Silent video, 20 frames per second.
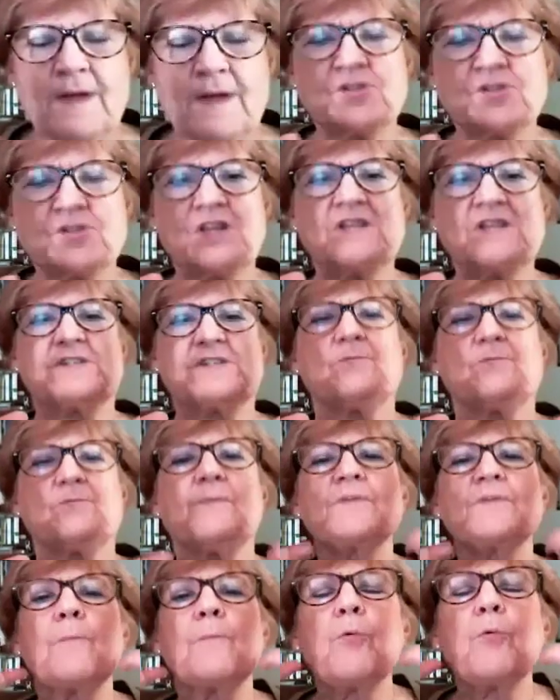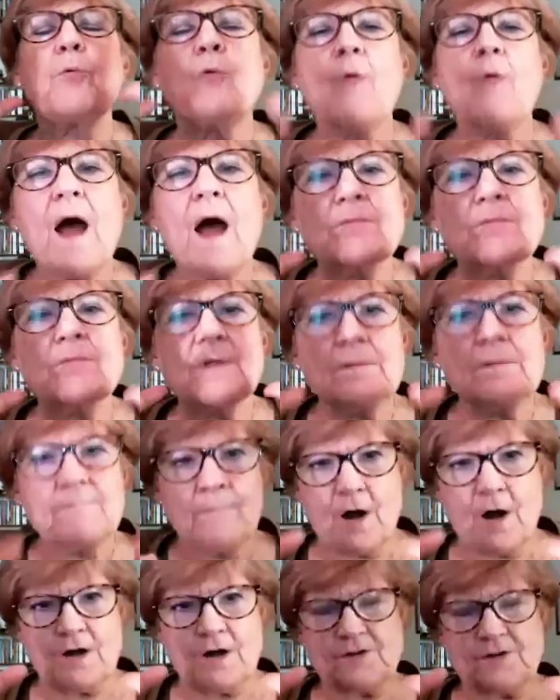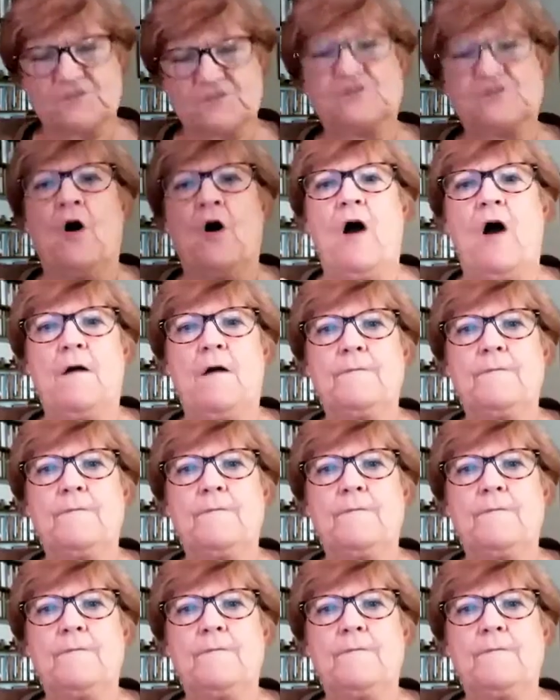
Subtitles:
Jesus. But the problem Mark saw